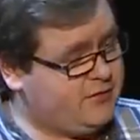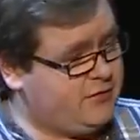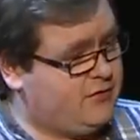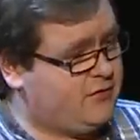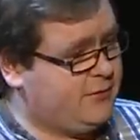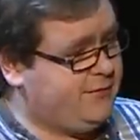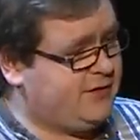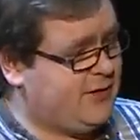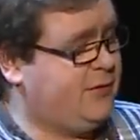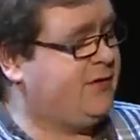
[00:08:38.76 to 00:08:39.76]
to use Swift,
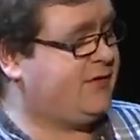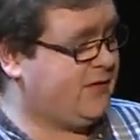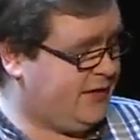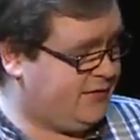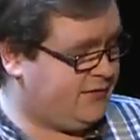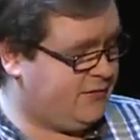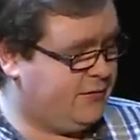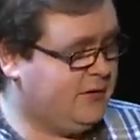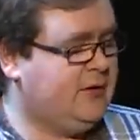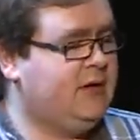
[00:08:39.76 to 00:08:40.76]
and we decided to.
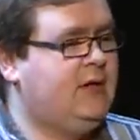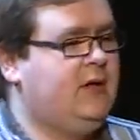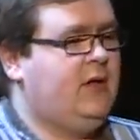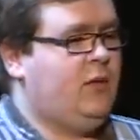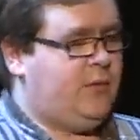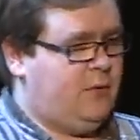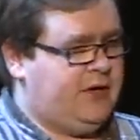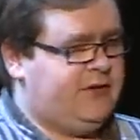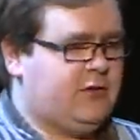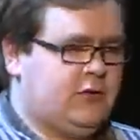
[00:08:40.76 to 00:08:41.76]
We
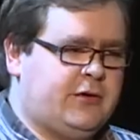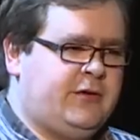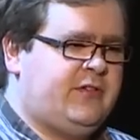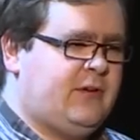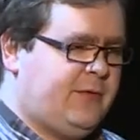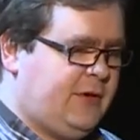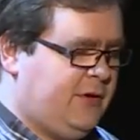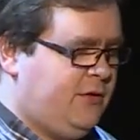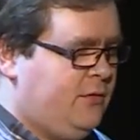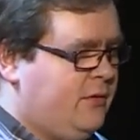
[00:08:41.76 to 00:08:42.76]
wanted to learn something
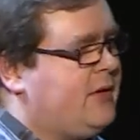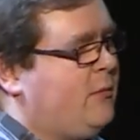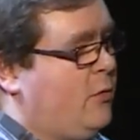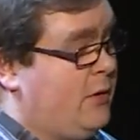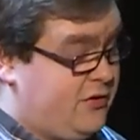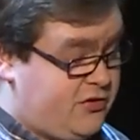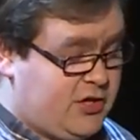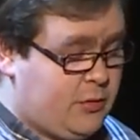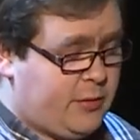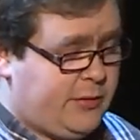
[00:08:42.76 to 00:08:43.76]
new, and we wanted to
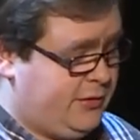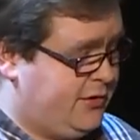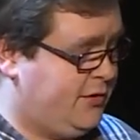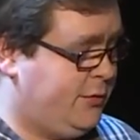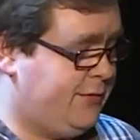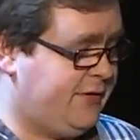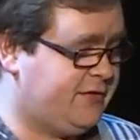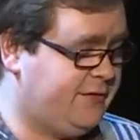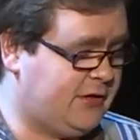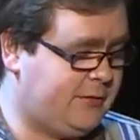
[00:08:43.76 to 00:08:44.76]
share what we learned with the
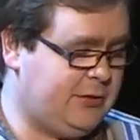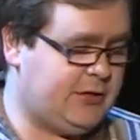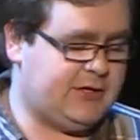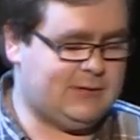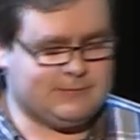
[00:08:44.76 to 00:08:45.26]
rest of the community.